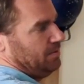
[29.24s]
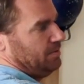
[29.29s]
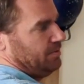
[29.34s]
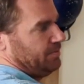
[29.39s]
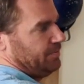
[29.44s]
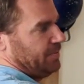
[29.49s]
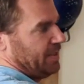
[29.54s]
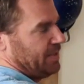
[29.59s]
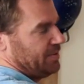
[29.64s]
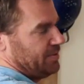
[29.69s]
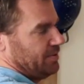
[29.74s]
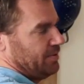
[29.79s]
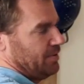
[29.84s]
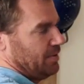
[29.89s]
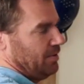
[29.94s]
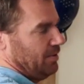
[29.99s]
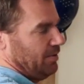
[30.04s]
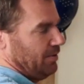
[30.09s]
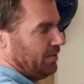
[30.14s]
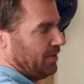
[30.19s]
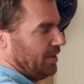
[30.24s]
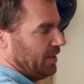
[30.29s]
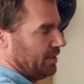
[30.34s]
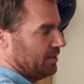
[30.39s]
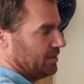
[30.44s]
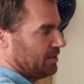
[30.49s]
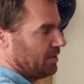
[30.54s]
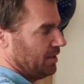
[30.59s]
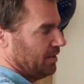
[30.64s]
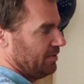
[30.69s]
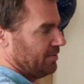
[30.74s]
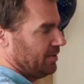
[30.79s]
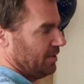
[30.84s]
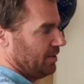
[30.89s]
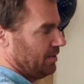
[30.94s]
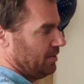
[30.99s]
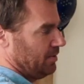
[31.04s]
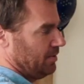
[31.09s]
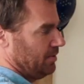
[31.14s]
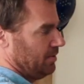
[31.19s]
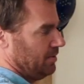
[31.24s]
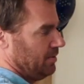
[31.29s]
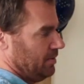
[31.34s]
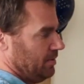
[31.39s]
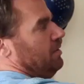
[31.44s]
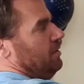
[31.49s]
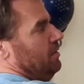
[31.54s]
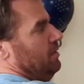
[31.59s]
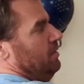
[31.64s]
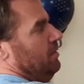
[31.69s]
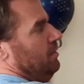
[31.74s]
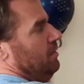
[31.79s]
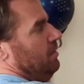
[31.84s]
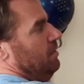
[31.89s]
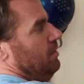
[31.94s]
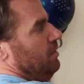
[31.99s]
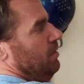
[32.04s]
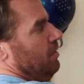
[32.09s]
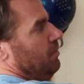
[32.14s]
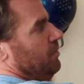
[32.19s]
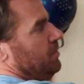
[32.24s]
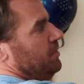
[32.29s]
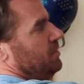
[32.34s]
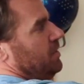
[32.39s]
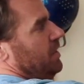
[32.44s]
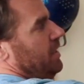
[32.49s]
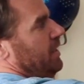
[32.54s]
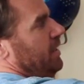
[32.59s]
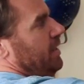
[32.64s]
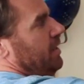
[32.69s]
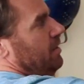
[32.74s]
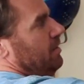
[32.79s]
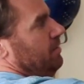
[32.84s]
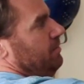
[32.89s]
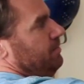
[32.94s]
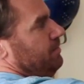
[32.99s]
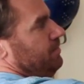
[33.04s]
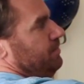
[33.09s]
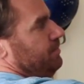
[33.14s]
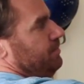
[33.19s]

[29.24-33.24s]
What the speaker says: Just make sure the whole thing is covered. Almost there.